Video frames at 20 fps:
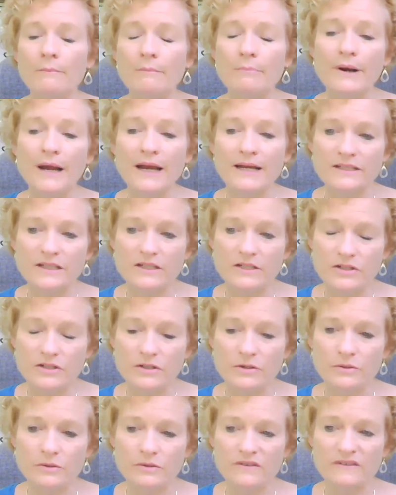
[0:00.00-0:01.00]

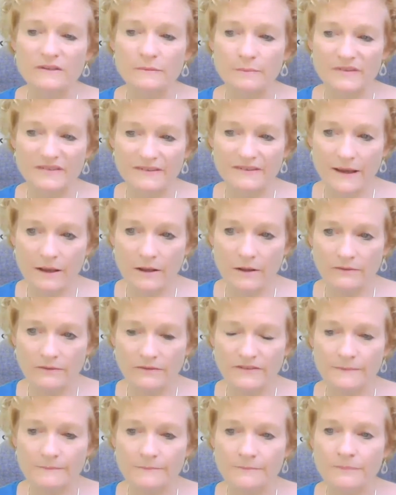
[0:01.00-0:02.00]
practitioners
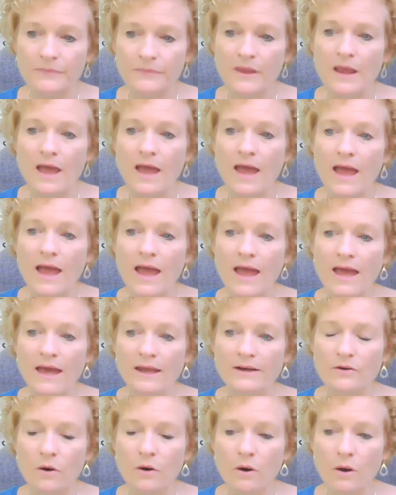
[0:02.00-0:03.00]
themselves,
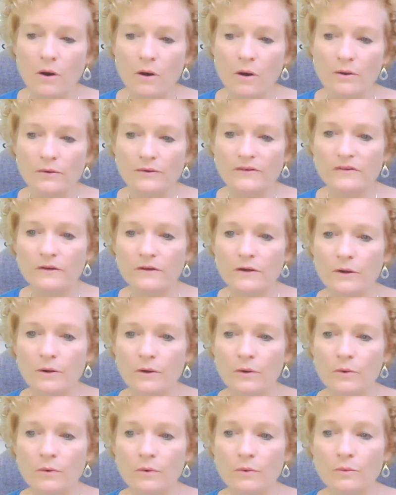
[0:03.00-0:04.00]
and
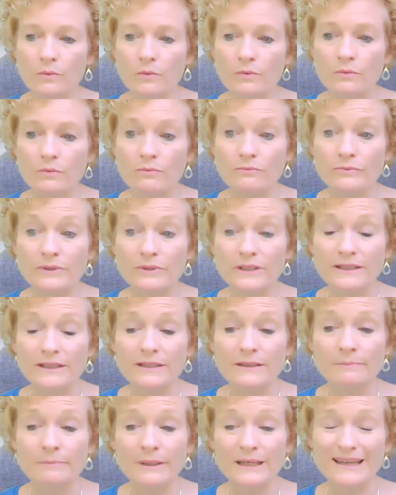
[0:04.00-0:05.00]
also
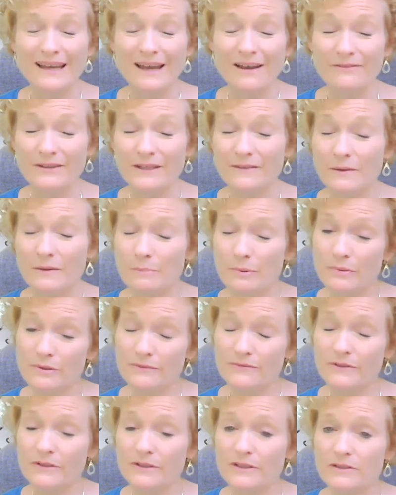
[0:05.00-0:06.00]
really by having the
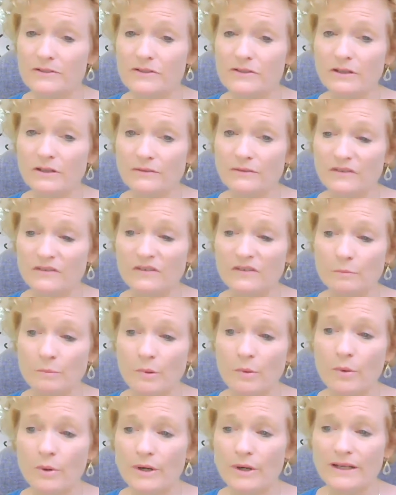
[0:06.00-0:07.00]
privilege of
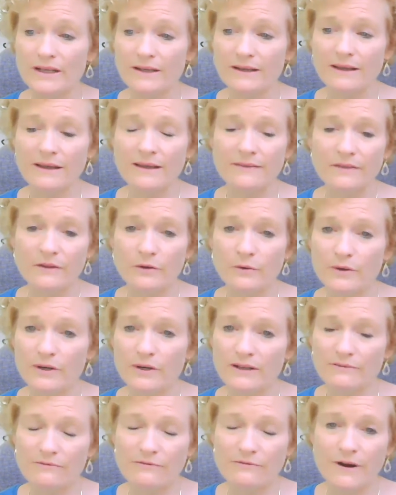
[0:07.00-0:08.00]
supporting and
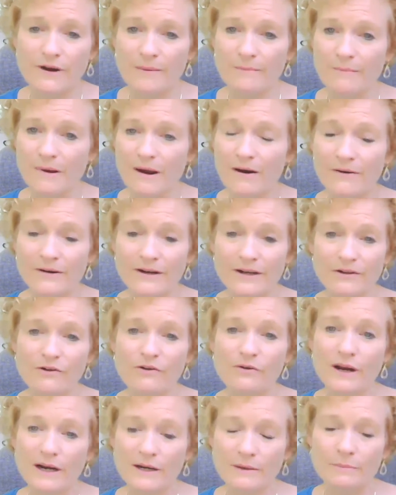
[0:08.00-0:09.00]
learning from our
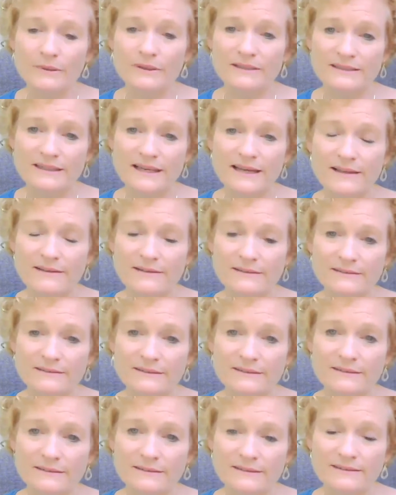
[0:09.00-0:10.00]
incredibly
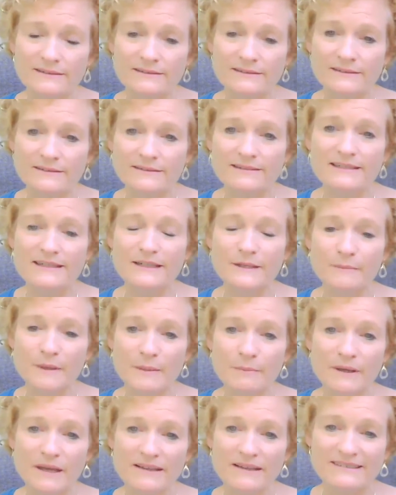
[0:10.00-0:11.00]
talented team
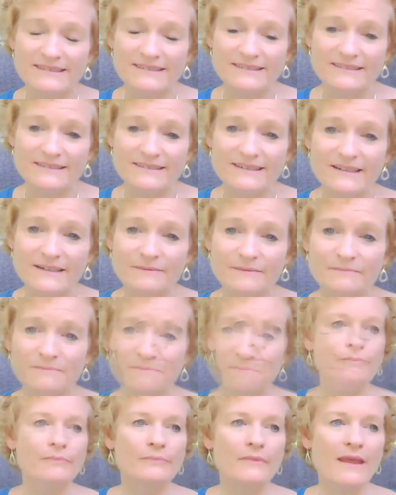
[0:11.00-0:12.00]
at Mass Insight.
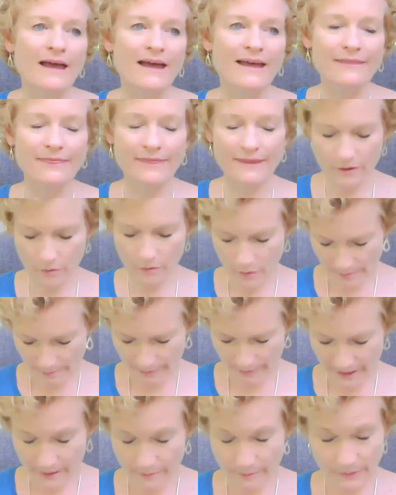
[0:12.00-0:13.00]
I think
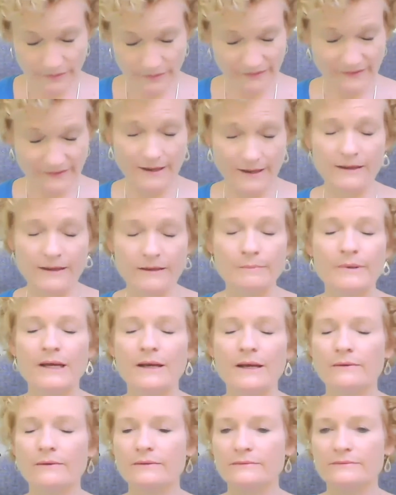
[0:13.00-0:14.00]
what people say
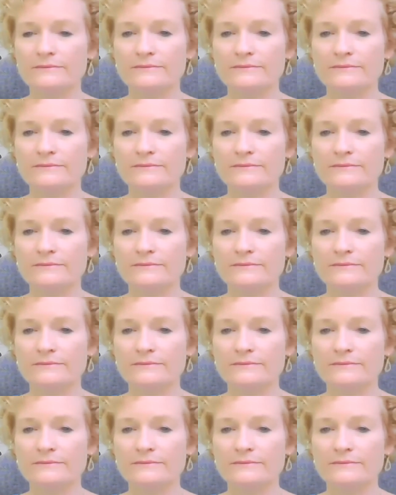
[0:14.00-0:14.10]
about